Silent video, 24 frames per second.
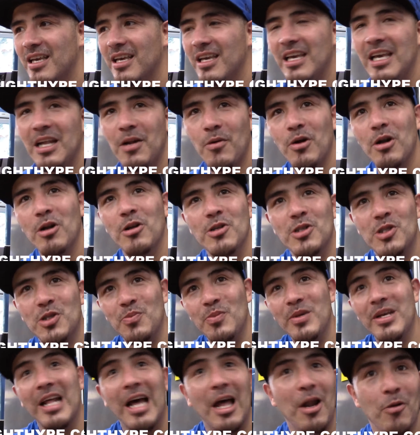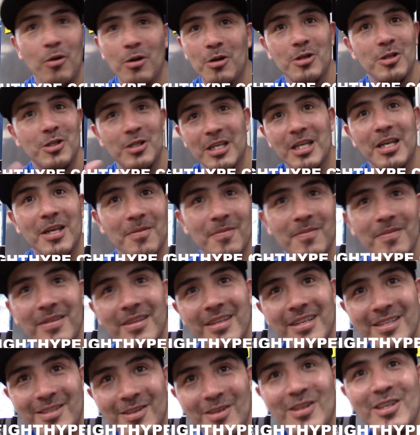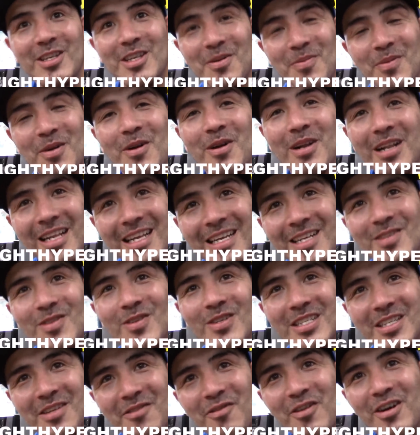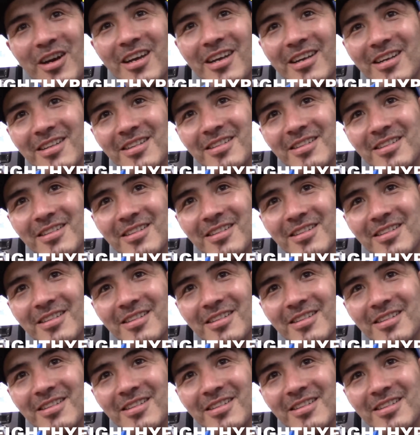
he don't want to lose to me, I don't want to lose to him. So it's gonna be a really interesting fight.